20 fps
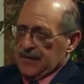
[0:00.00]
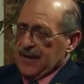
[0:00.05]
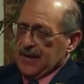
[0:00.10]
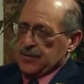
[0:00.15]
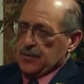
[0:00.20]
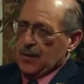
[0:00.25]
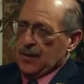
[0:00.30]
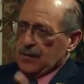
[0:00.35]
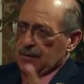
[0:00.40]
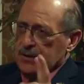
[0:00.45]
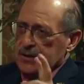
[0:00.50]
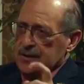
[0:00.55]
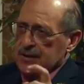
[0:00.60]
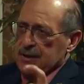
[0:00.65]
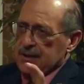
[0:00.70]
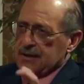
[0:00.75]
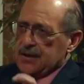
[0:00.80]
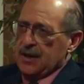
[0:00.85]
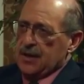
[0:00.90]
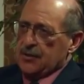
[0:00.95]
And that's why only
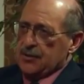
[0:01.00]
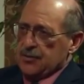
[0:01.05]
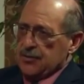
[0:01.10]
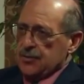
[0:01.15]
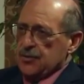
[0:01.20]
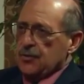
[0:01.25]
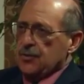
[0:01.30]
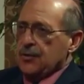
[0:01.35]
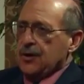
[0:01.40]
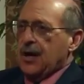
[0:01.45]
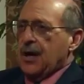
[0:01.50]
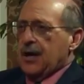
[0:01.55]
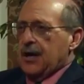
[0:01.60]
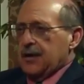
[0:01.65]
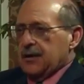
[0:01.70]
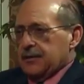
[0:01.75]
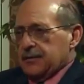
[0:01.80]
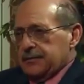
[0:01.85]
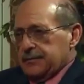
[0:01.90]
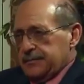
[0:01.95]
dead doctors don't
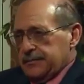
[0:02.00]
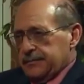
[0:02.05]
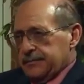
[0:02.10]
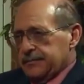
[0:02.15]
lie.